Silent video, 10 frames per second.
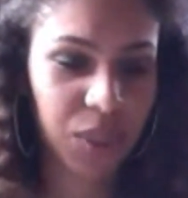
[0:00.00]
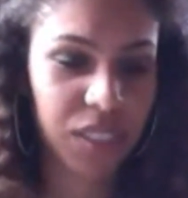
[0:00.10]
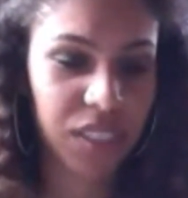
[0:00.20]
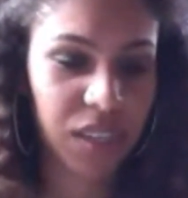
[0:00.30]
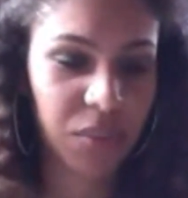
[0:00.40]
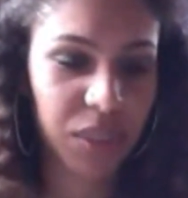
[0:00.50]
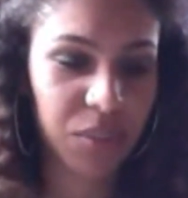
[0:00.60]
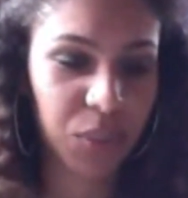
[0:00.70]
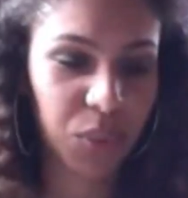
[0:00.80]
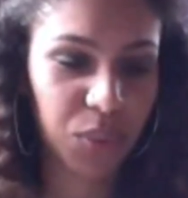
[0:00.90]
Royce said when
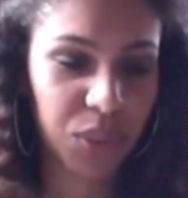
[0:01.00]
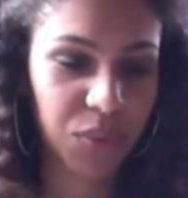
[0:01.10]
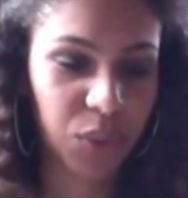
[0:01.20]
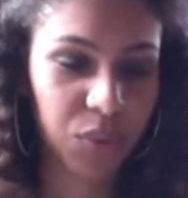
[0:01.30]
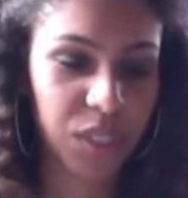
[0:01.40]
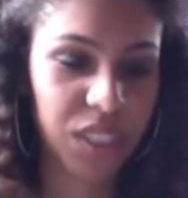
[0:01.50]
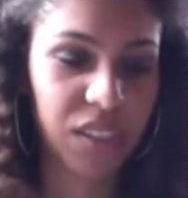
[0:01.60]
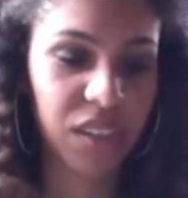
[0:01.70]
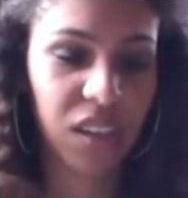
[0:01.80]
the moon was full risen.